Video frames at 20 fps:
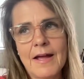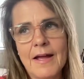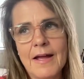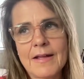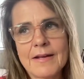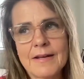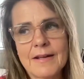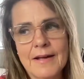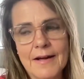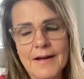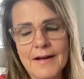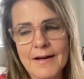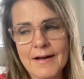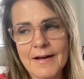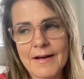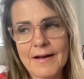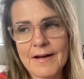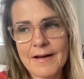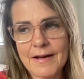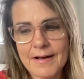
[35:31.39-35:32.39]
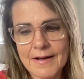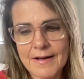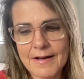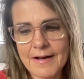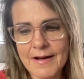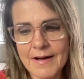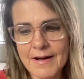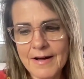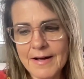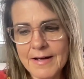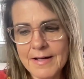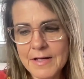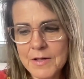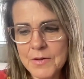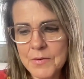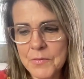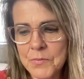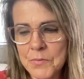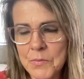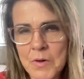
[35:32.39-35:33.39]
And
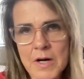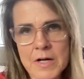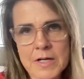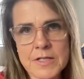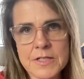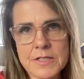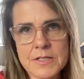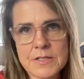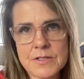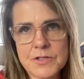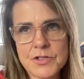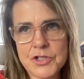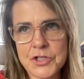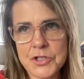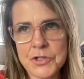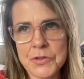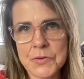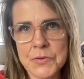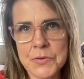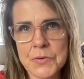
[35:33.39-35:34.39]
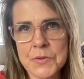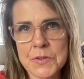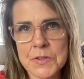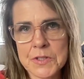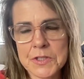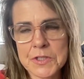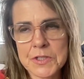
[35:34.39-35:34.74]
I wanted to